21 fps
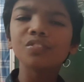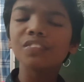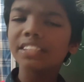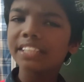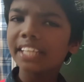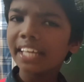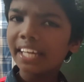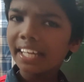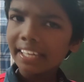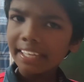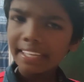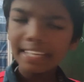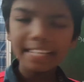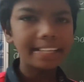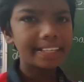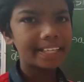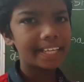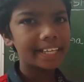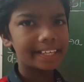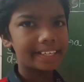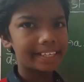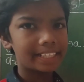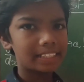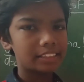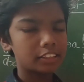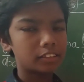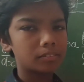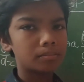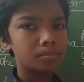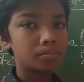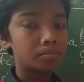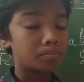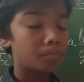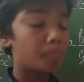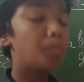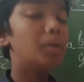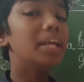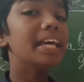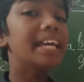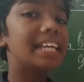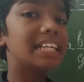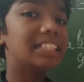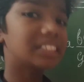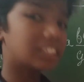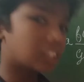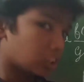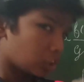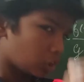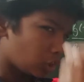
with the integration. Please